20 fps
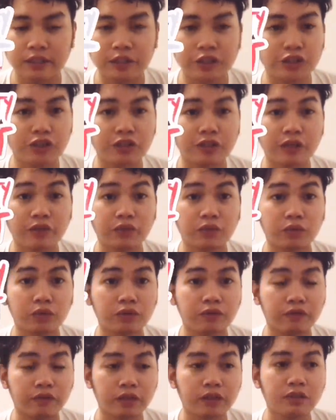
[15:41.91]
each and every one
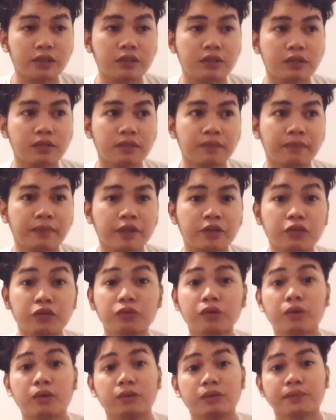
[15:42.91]
of us has a
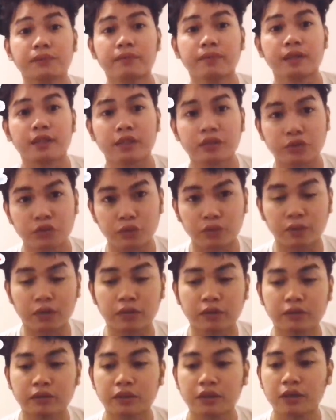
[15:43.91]
role in this
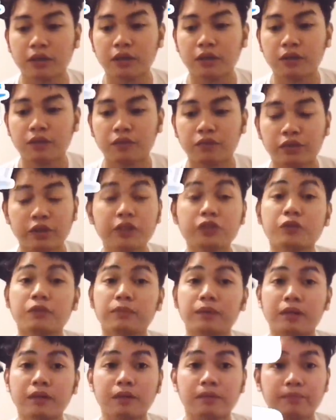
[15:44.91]
world for it to
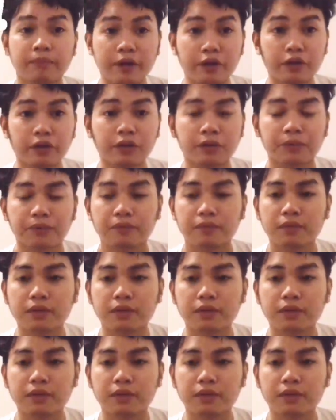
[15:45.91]
become better.